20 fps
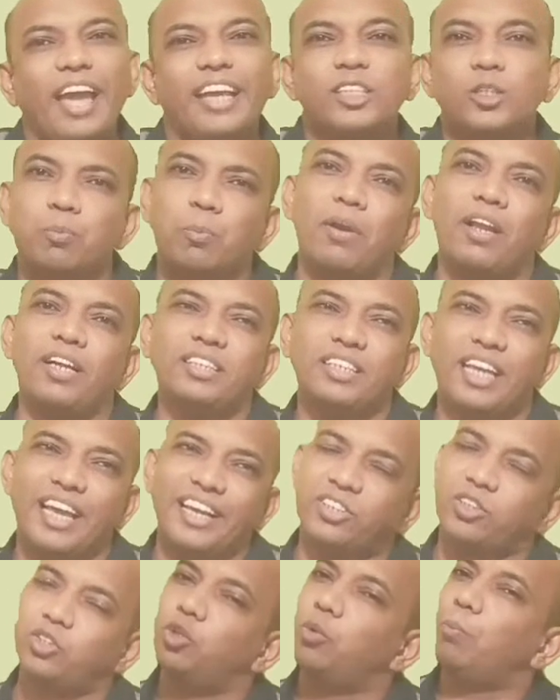x plus
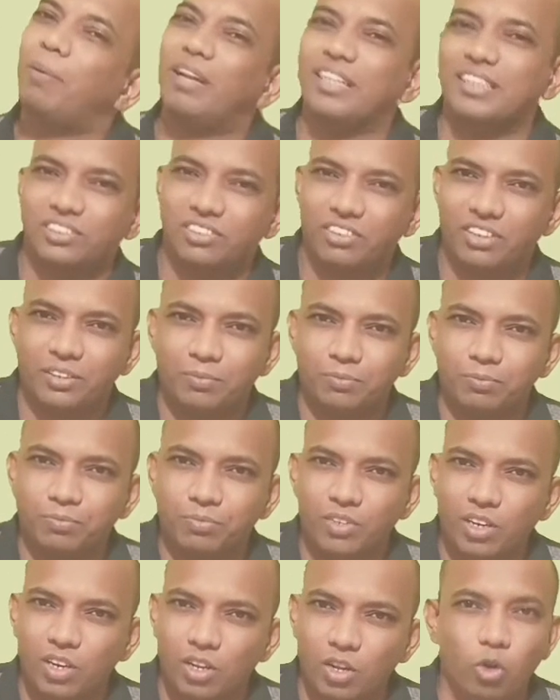x cube plus 3.
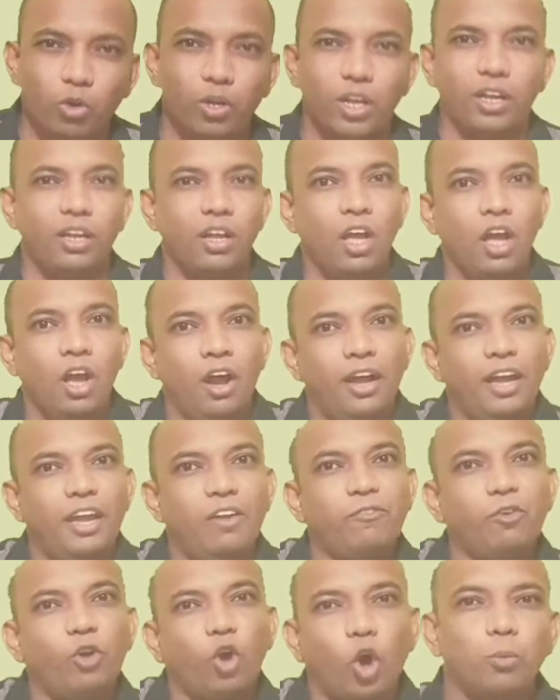Okay,
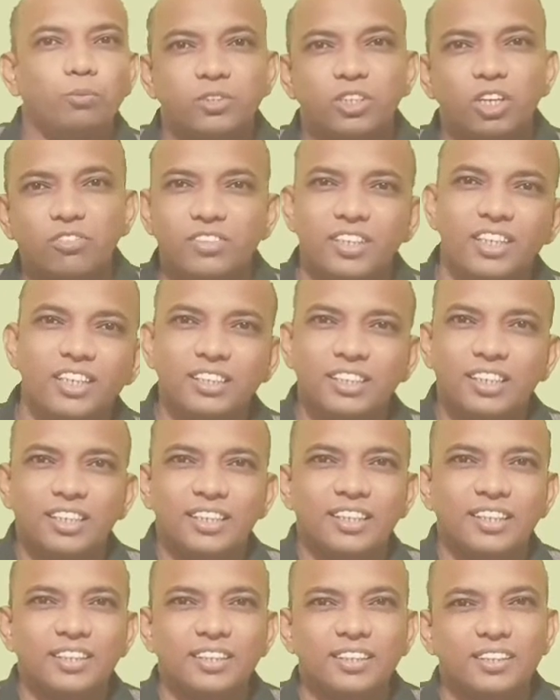if you observe this,